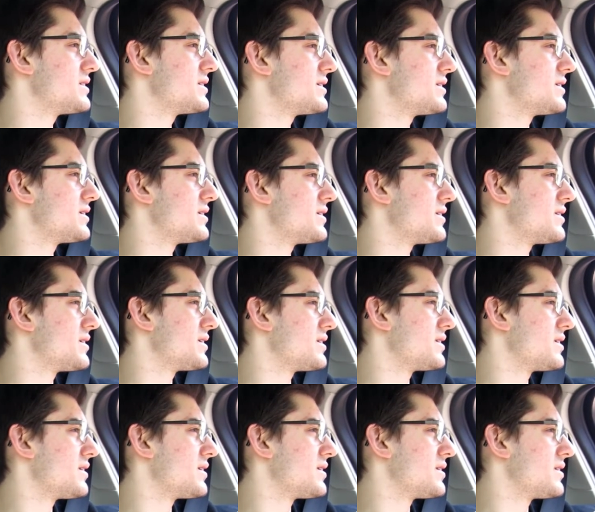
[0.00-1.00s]
You
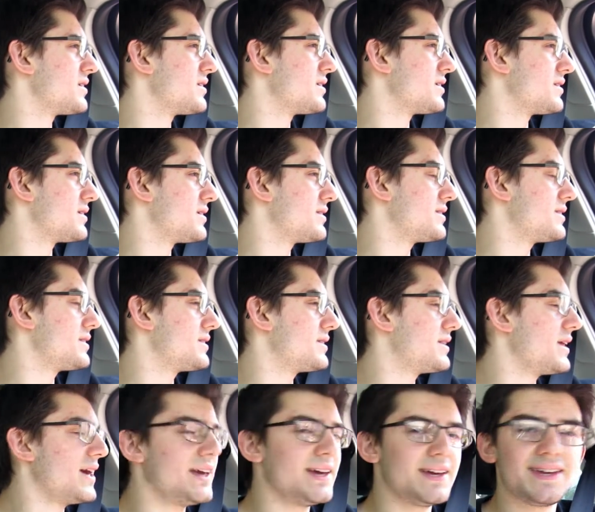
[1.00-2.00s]
sure can, dear.
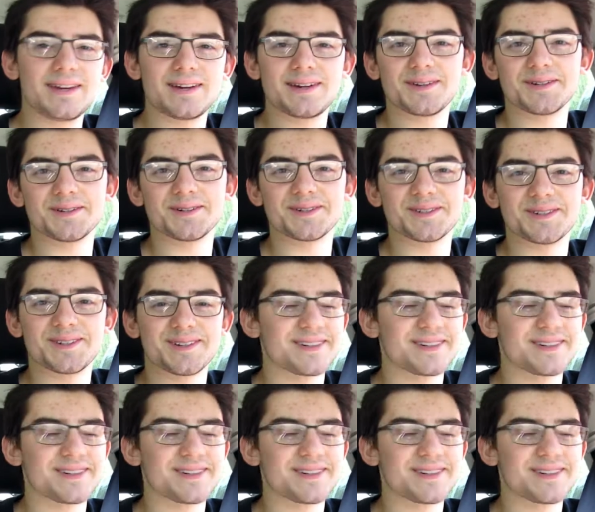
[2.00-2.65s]
Thank you.